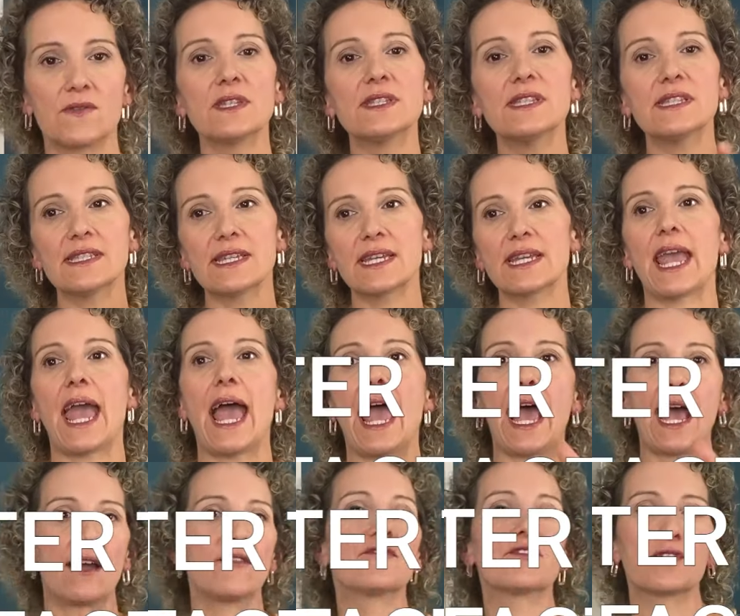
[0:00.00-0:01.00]
this is like
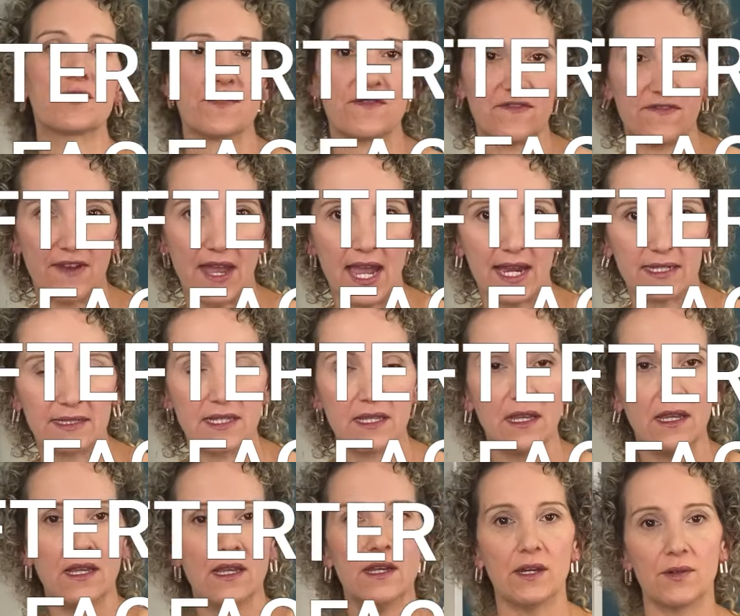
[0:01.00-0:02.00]
after the fact,
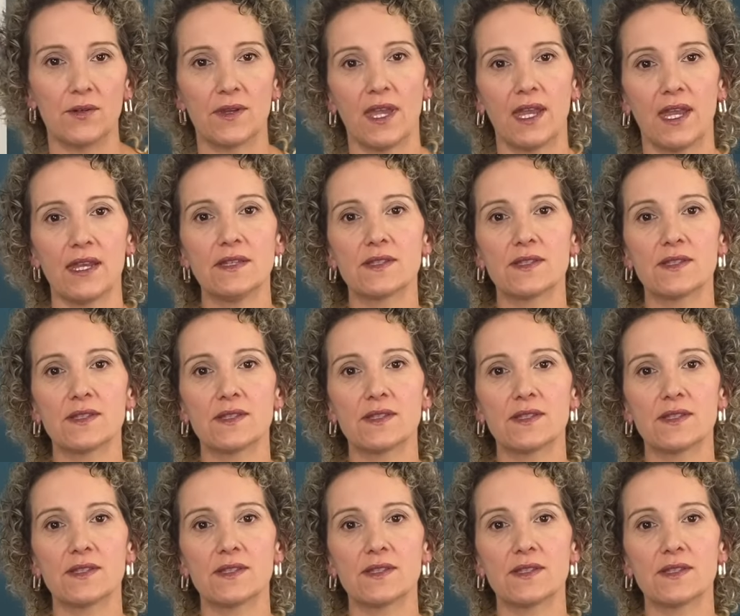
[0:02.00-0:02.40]
okay?